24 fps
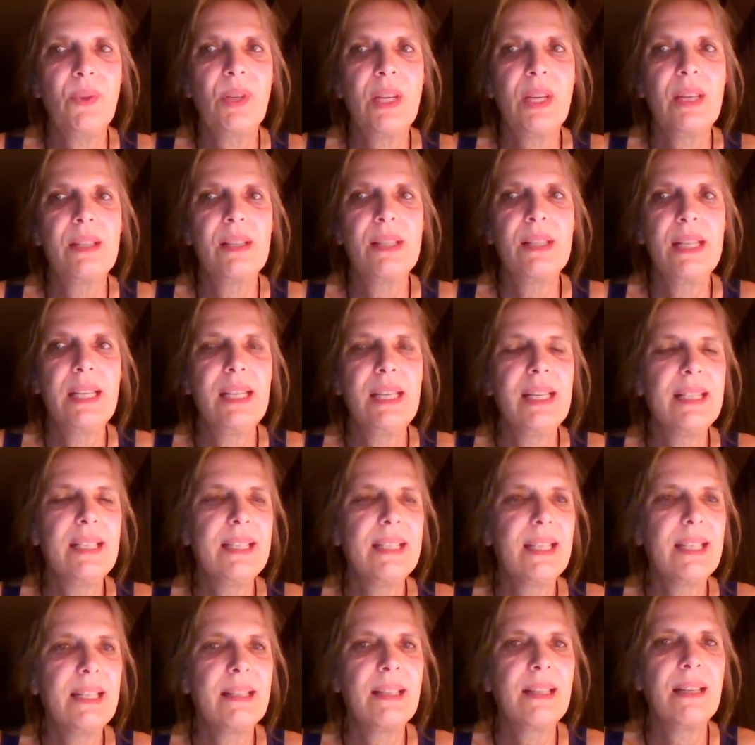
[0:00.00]
ENT
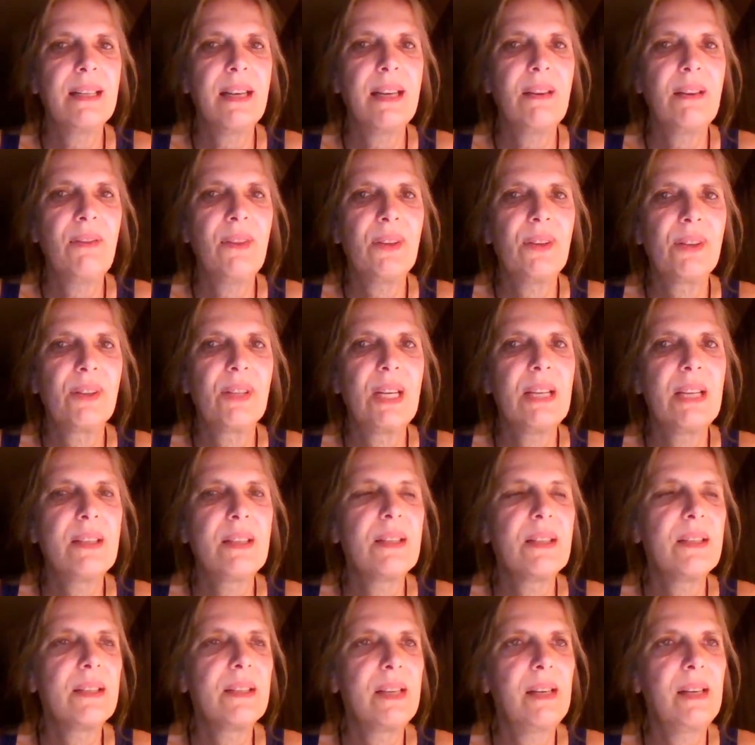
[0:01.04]
6930,
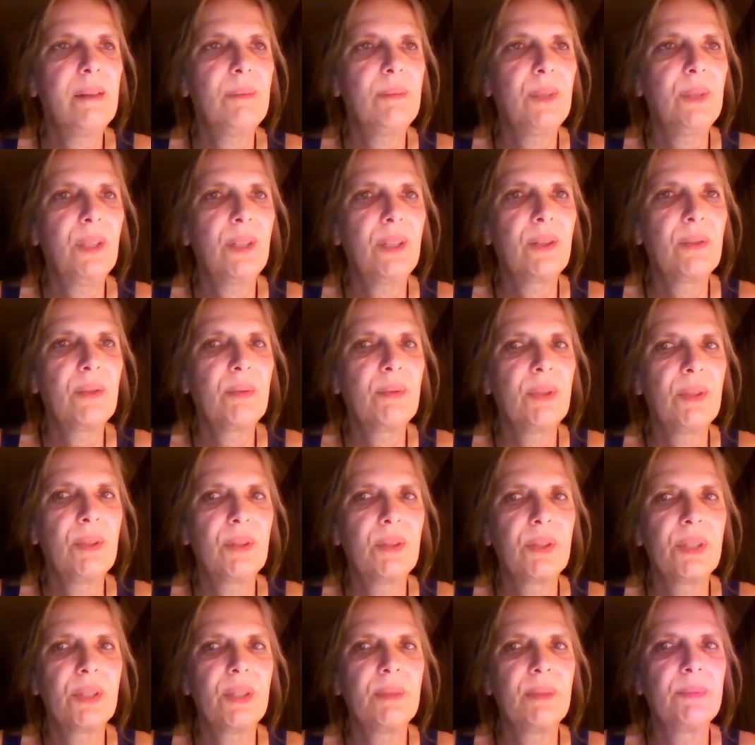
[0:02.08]
Sustainable
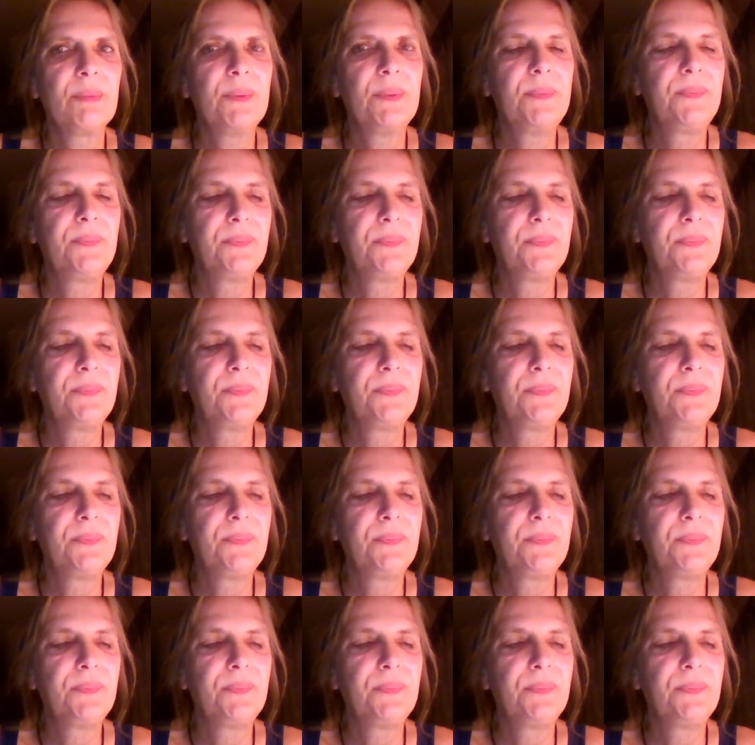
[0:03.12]
Entrepreneurship.